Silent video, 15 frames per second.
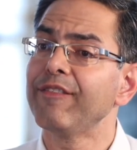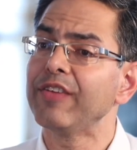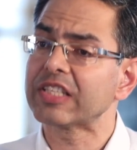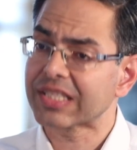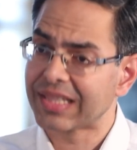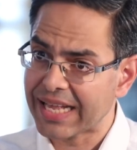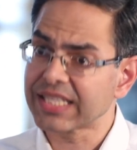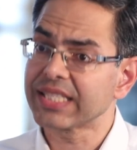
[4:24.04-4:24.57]
if
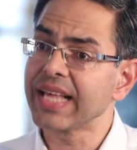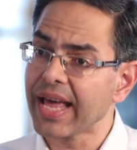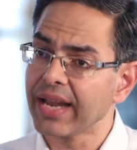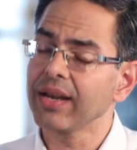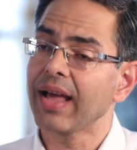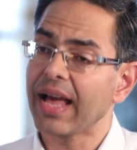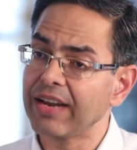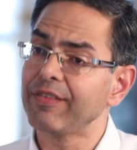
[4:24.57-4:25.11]
it's less
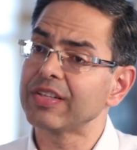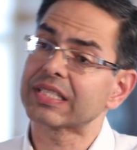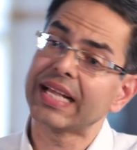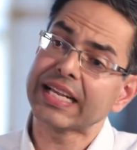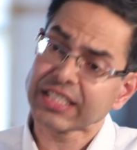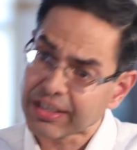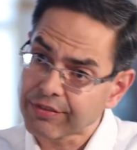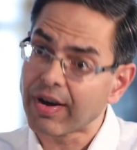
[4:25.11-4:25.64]
than, and if it's
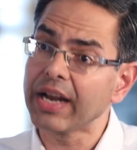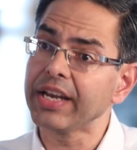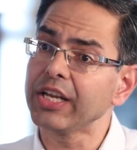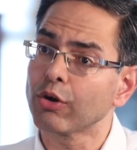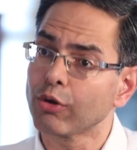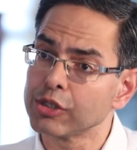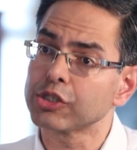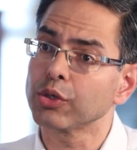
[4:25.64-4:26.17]
less than 1
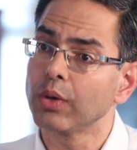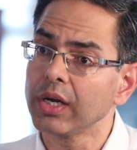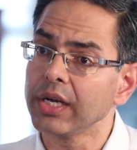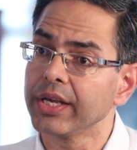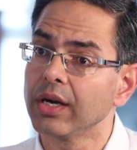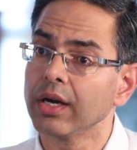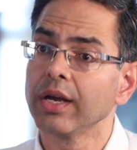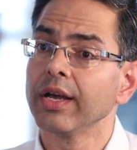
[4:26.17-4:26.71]
year also
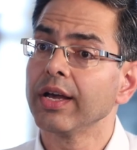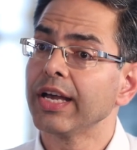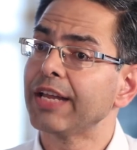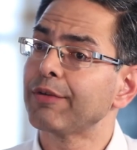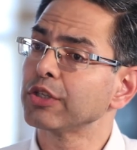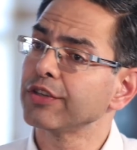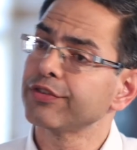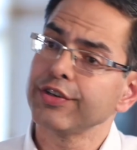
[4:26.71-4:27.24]
earlier,
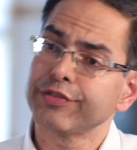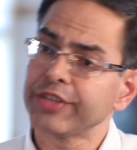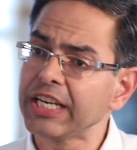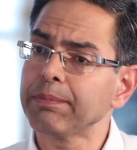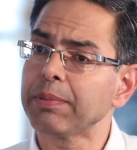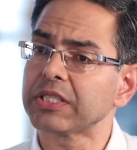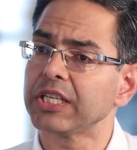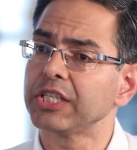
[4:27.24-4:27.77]
it was a
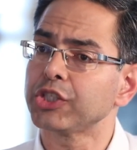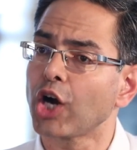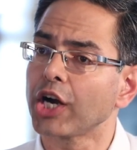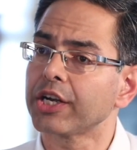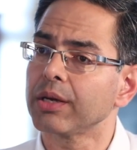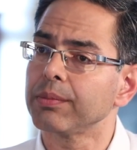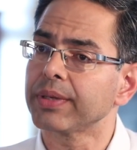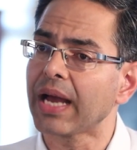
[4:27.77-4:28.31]
15%
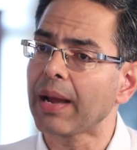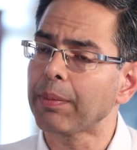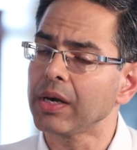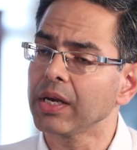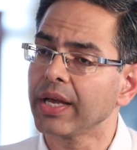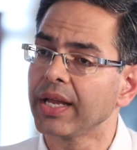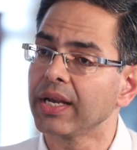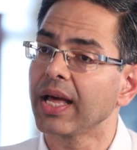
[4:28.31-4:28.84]
short-term
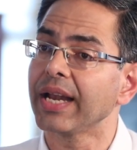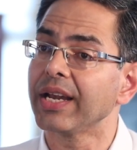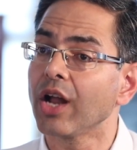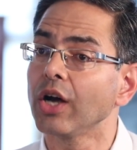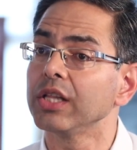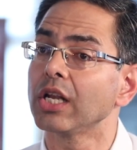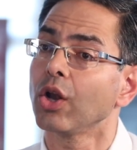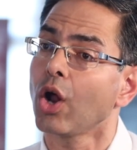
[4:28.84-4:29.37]
capital gain, and
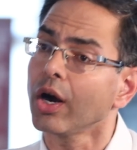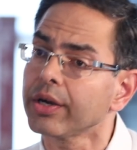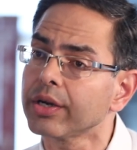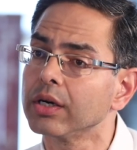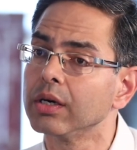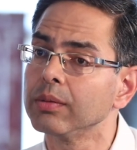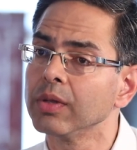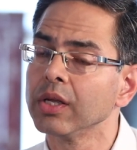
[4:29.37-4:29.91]
now in the long
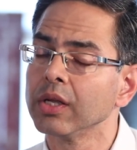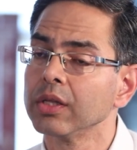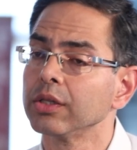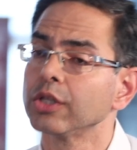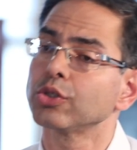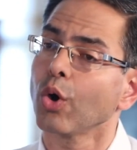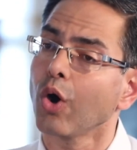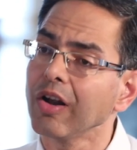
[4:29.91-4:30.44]
term,
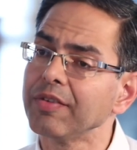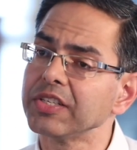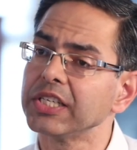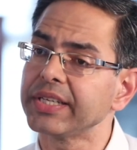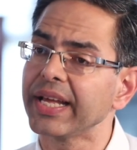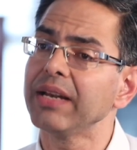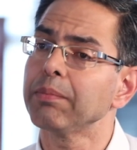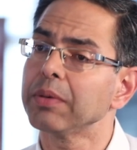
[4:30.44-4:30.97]
there's always a
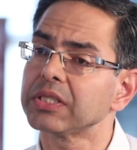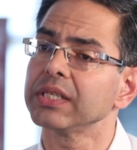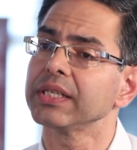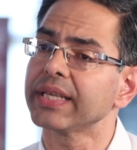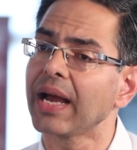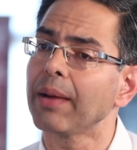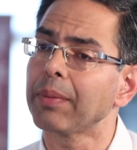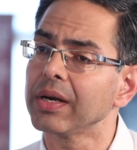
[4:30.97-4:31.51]

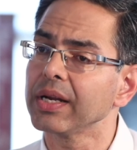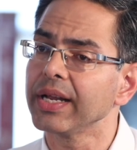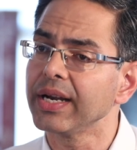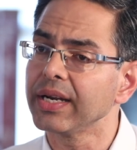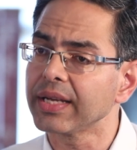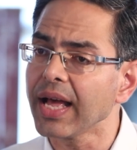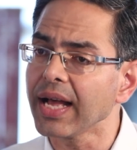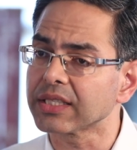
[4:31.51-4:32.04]
10% capital
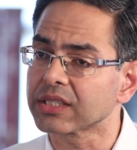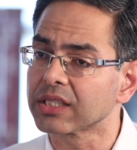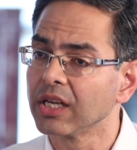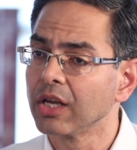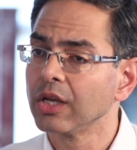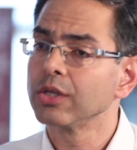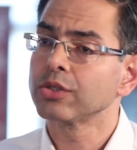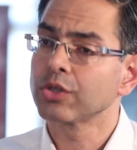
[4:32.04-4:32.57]
gain tax.
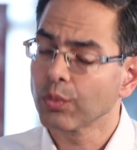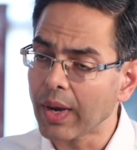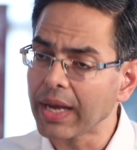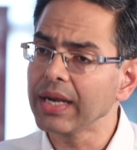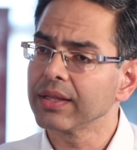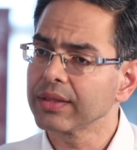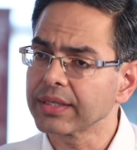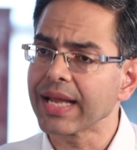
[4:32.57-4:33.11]
So
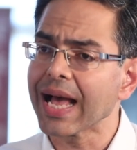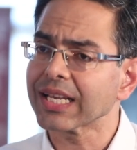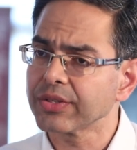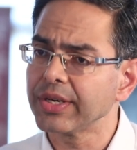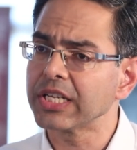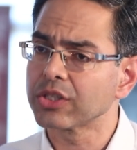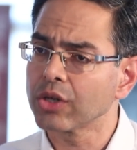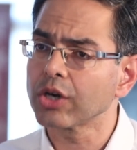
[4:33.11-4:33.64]
while the tax
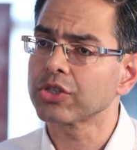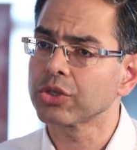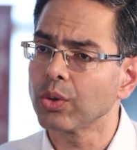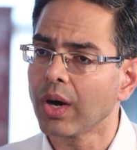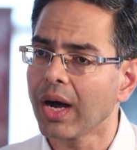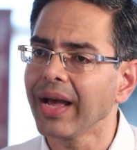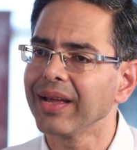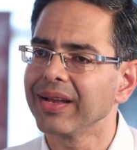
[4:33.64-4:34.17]
rate is not so
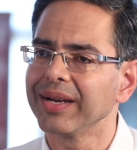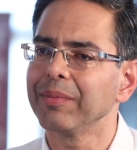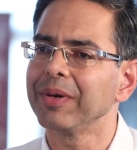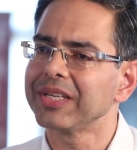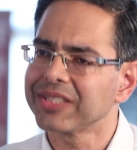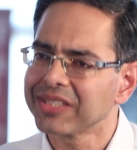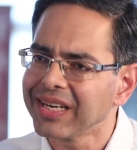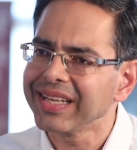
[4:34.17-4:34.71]
high,
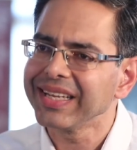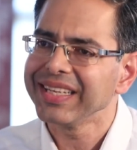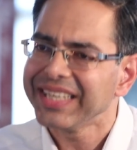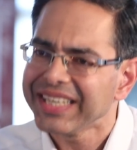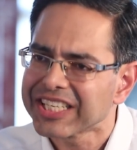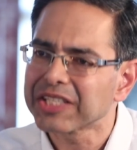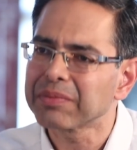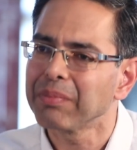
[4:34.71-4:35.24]
but it still
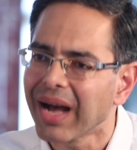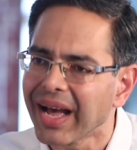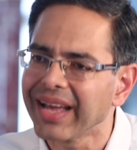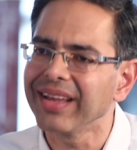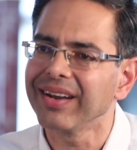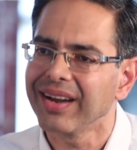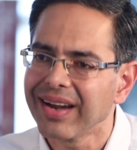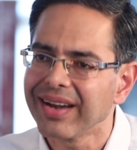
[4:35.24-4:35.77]
eats
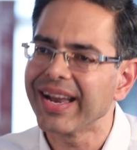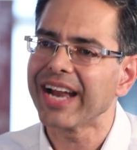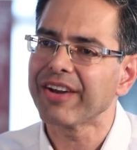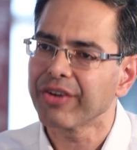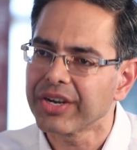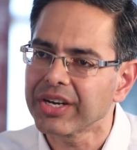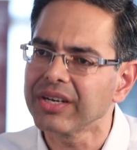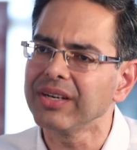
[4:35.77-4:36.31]
my
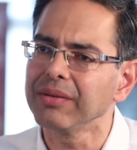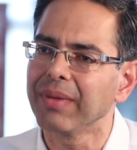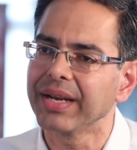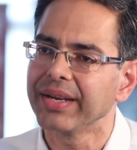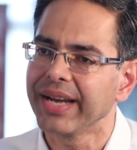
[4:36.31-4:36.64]
net return, my